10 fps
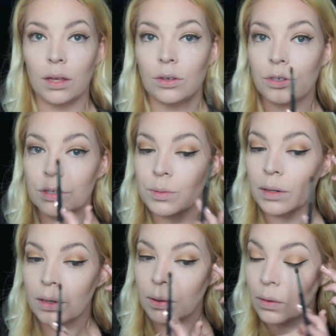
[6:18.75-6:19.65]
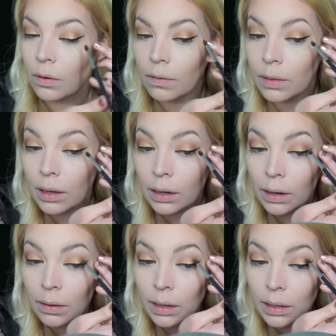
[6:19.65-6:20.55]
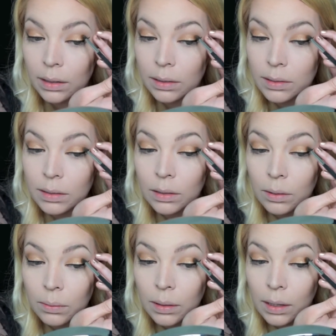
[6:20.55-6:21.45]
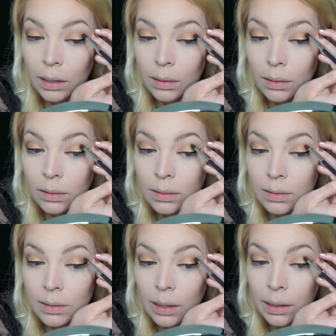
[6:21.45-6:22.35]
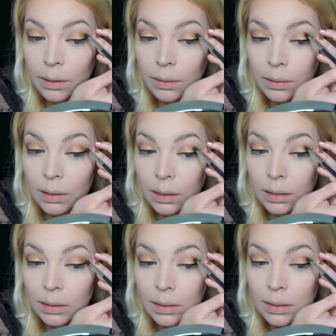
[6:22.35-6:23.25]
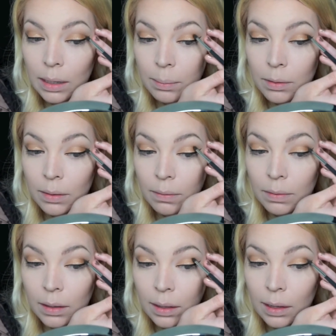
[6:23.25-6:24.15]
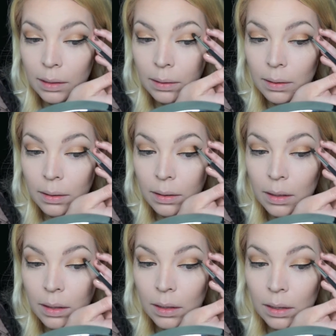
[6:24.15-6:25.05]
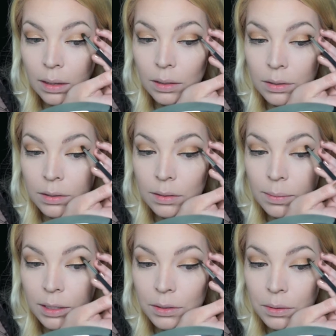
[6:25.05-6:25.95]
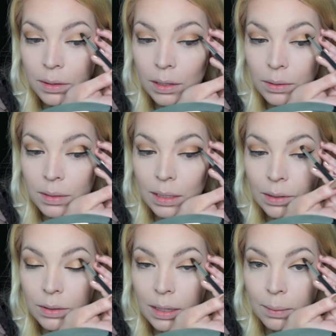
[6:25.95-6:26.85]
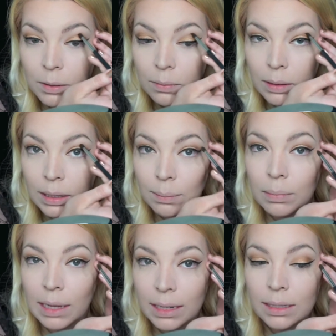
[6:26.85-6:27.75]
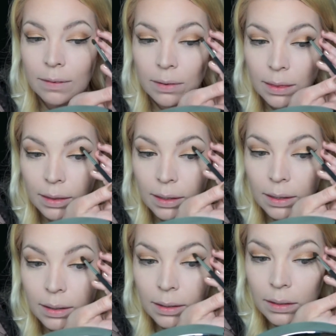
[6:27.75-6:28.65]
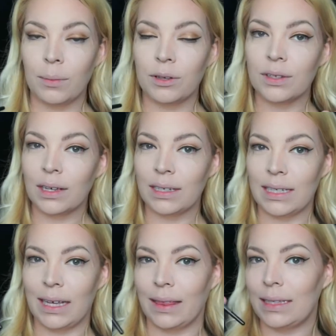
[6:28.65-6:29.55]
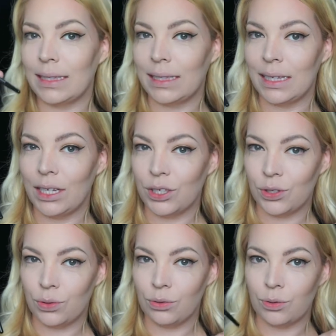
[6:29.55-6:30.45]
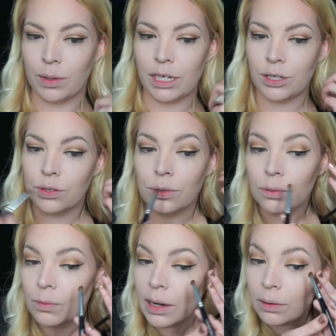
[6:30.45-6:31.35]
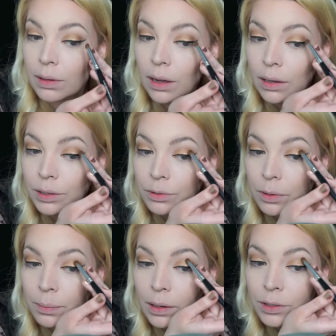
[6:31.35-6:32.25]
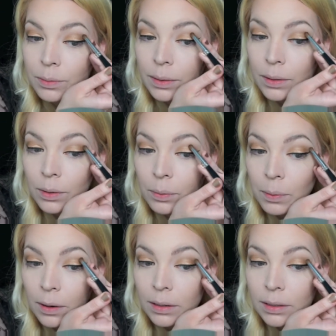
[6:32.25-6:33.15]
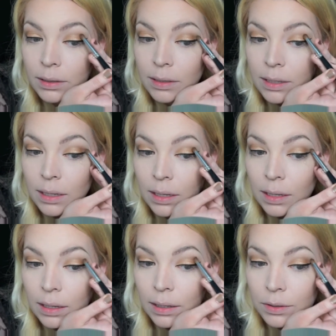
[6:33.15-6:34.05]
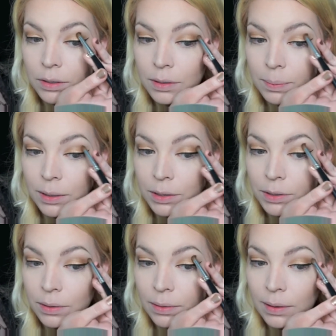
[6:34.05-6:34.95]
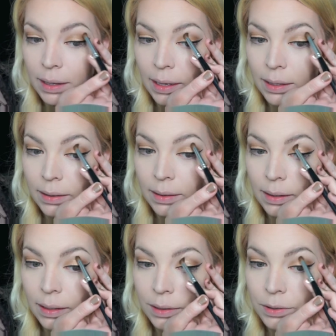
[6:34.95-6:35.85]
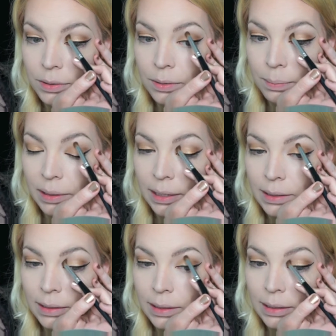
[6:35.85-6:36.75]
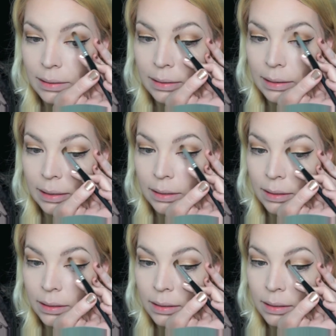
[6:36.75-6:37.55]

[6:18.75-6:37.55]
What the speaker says: And you'll just want to go over that area until you get the desired kind of depth of the color. And just make sure that you take your time and really blend everything. I'm also going to take this C222 round contour brush with no product and just be sure that the edges are blended nicely.